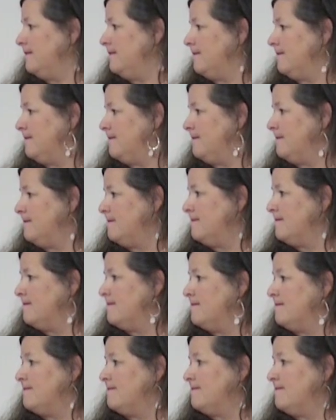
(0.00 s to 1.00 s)

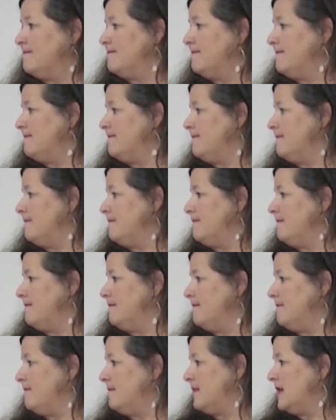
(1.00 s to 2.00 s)

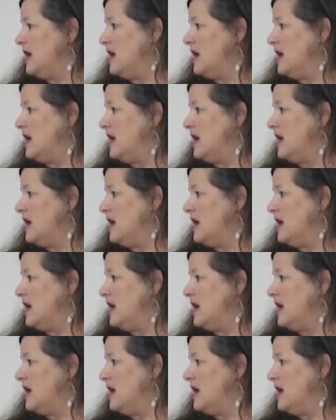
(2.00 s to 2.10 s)
Nothing is said.